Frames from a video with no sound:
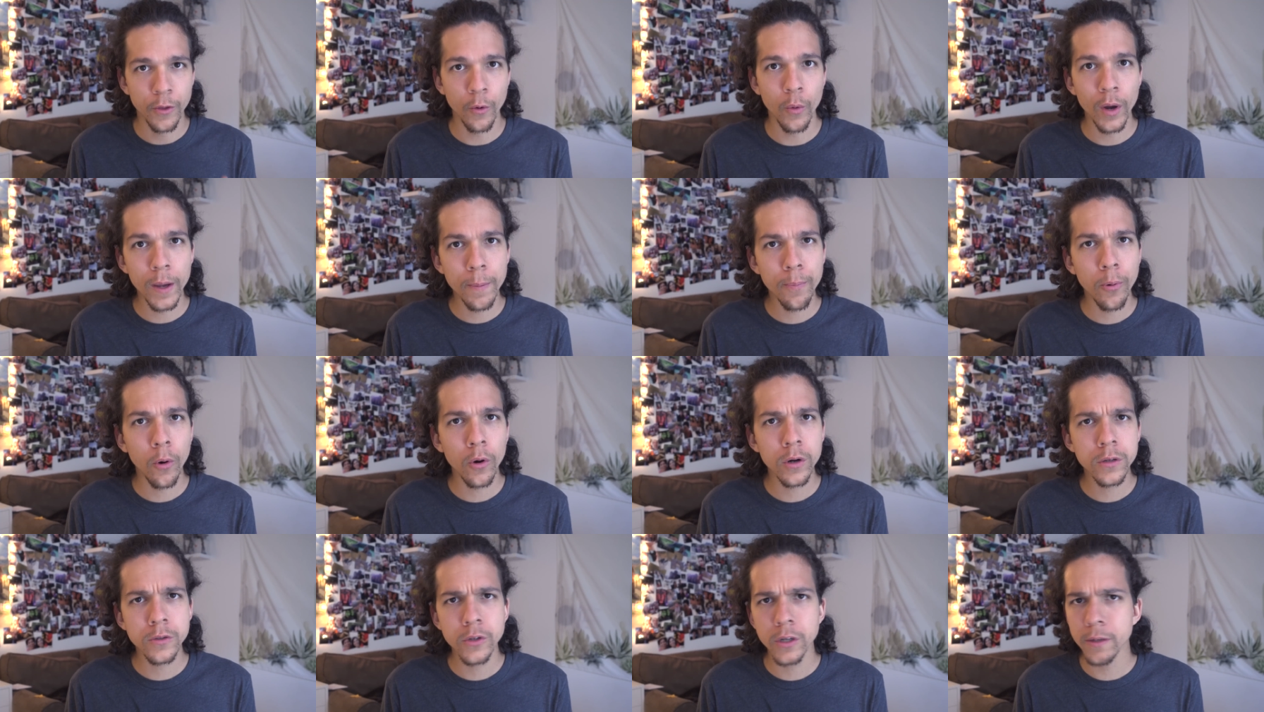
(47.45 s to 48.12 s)
The way
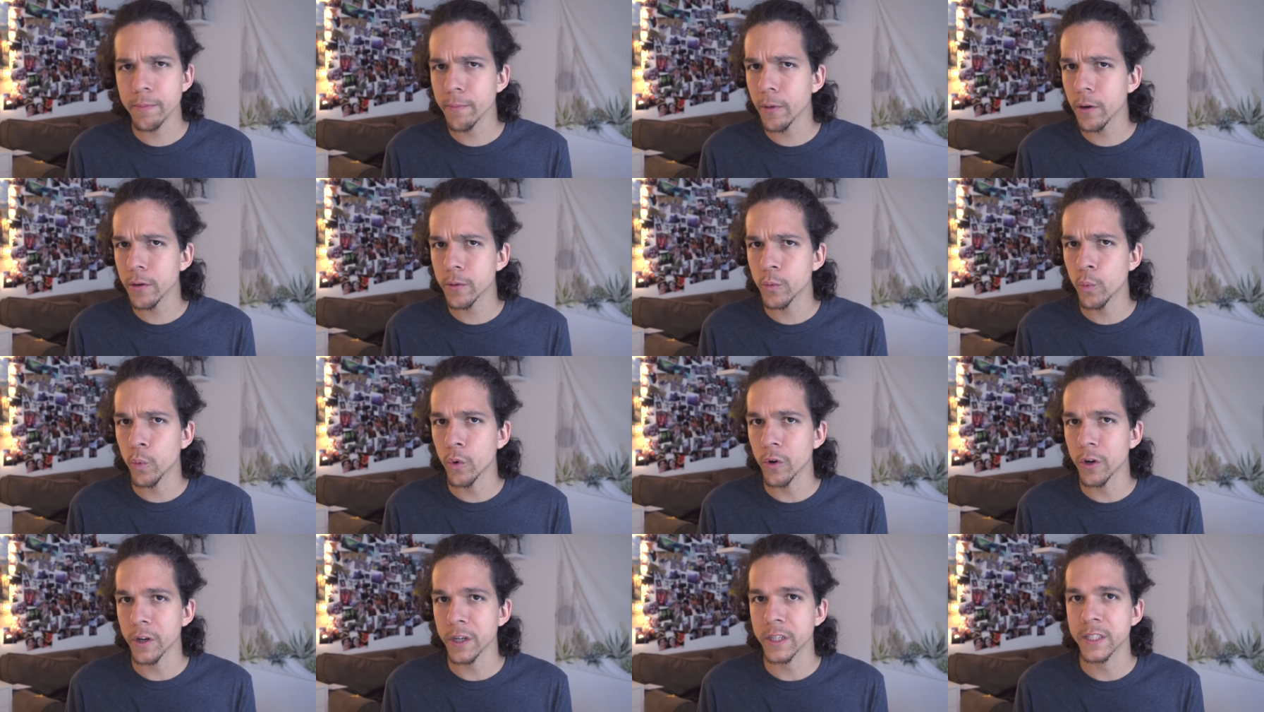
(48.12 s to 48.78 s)
portrait
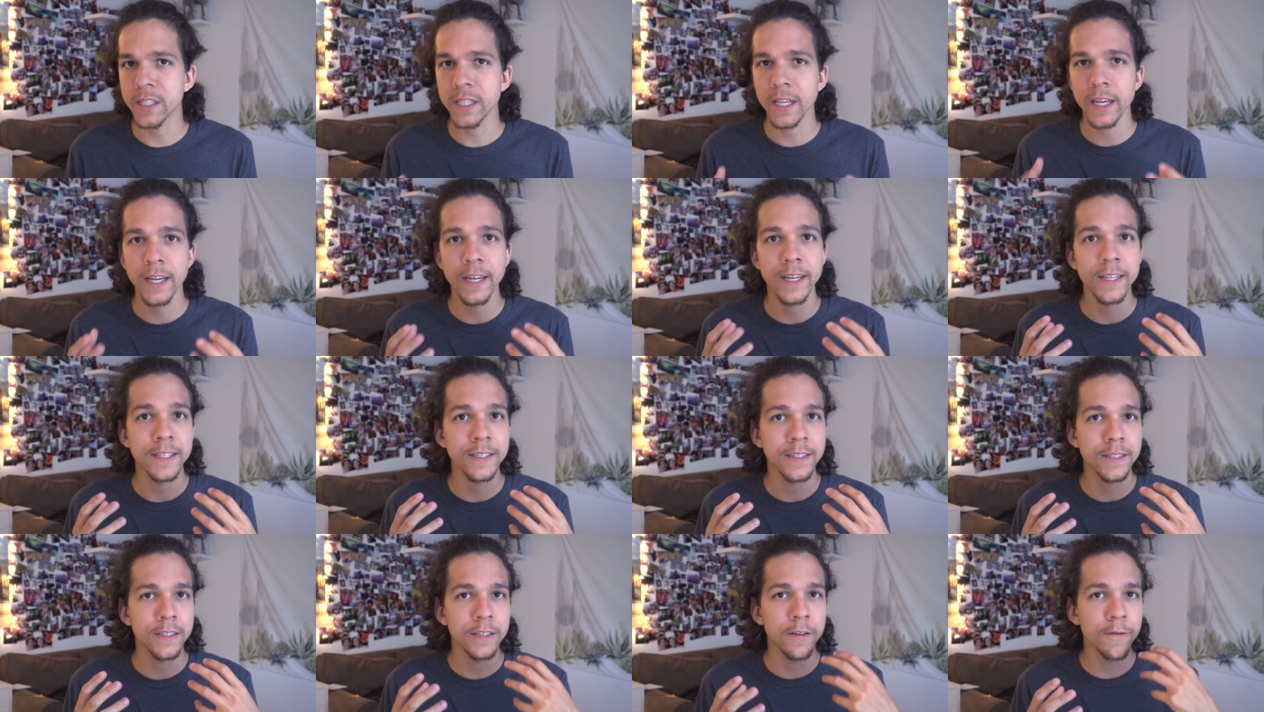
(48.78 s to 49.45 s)
mode works
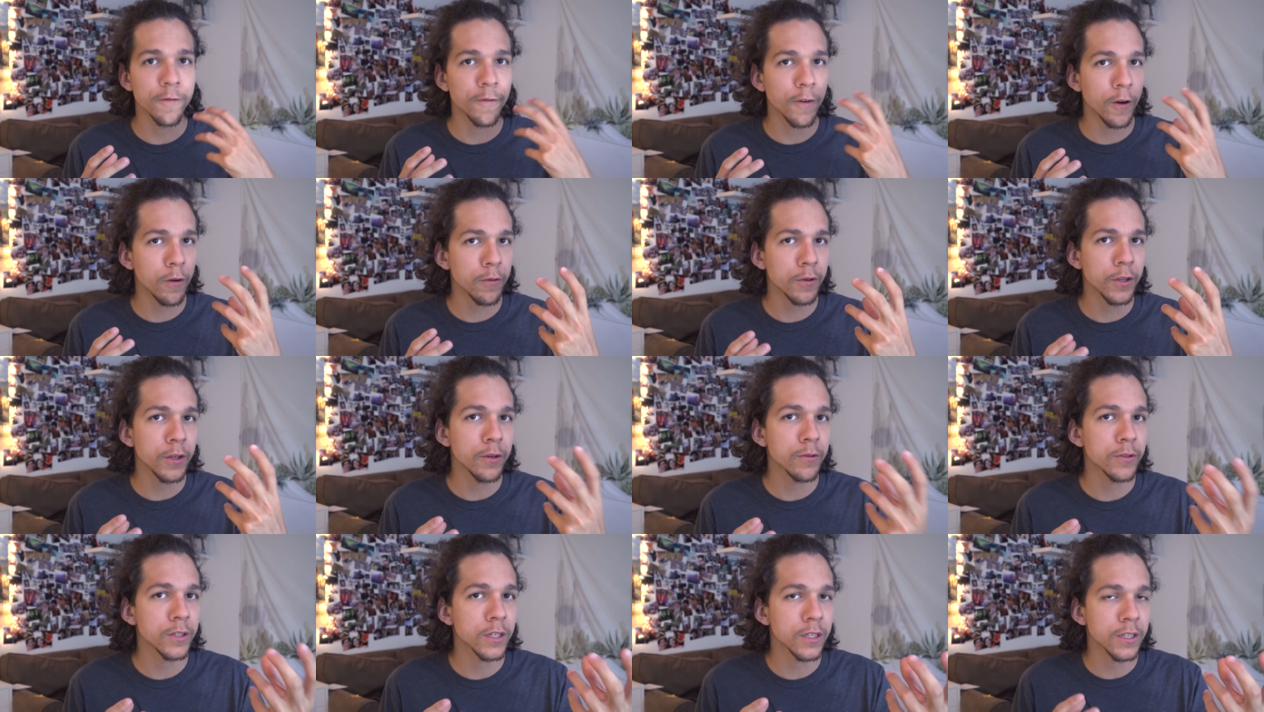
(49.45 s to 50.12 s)
is the
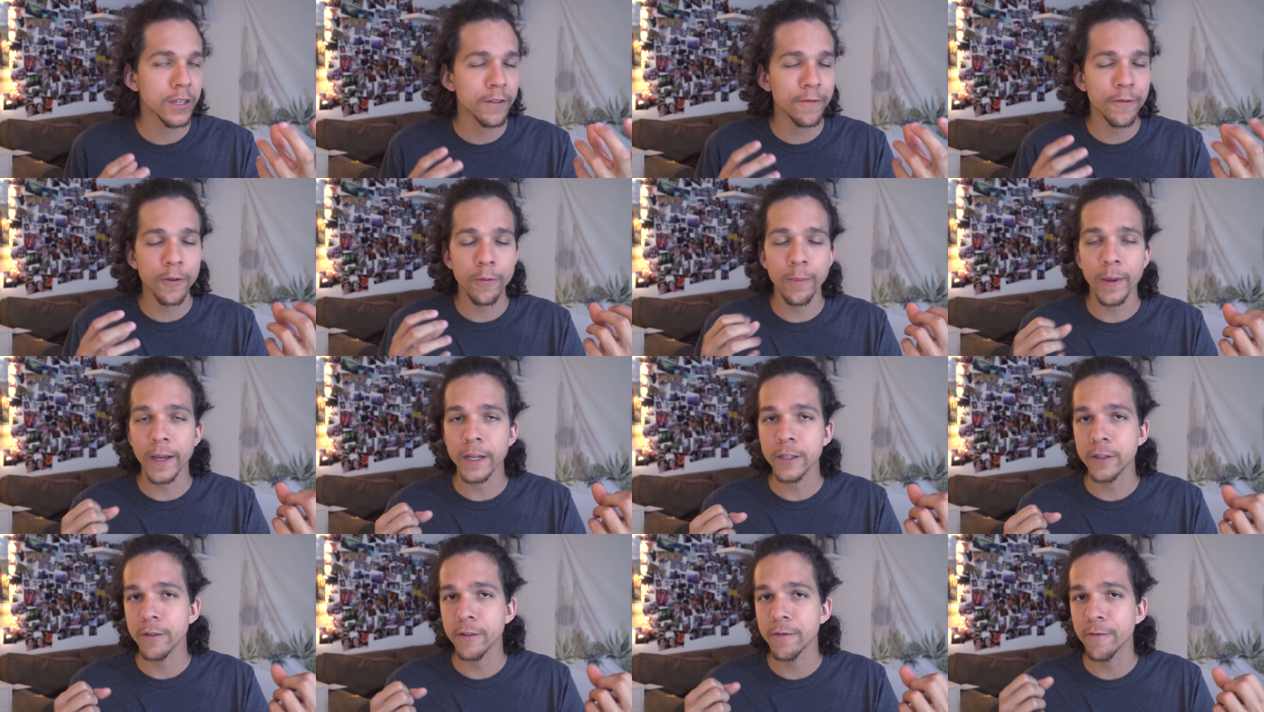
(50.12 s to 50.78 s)
phone uses
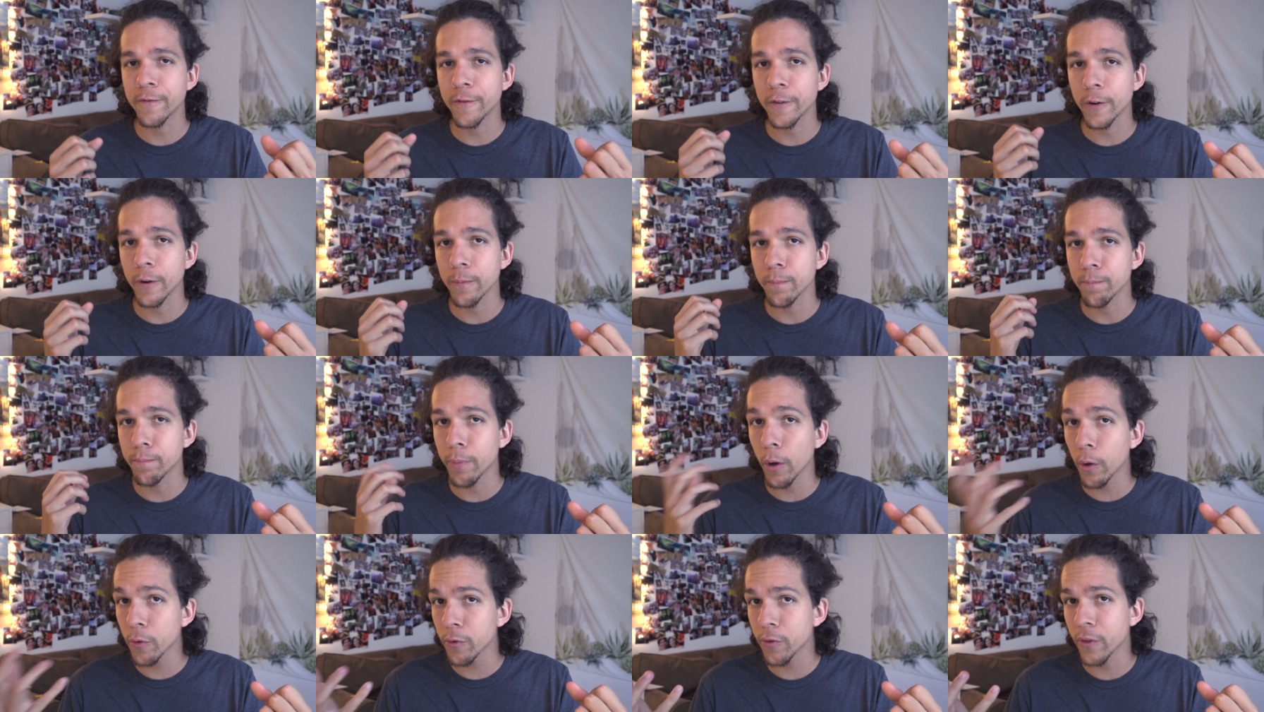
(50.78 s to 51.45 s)
information
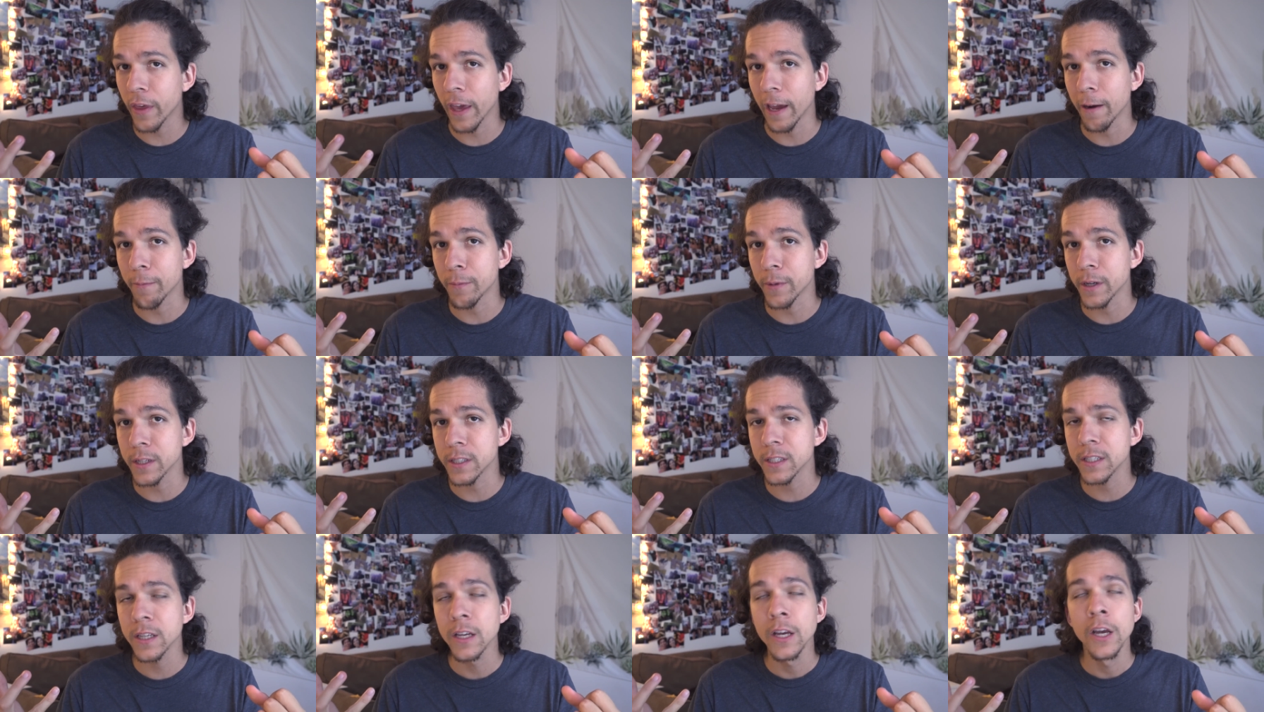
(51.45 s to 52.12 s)
from both
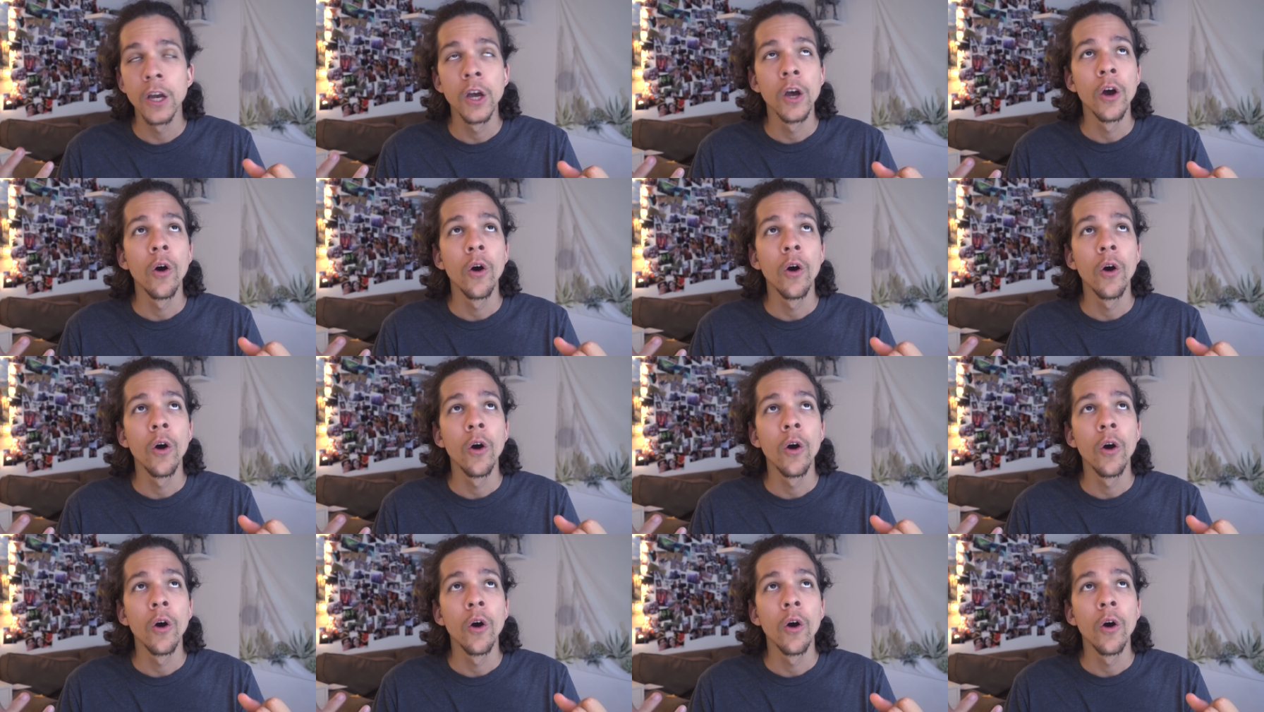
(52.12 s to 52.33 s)
cameras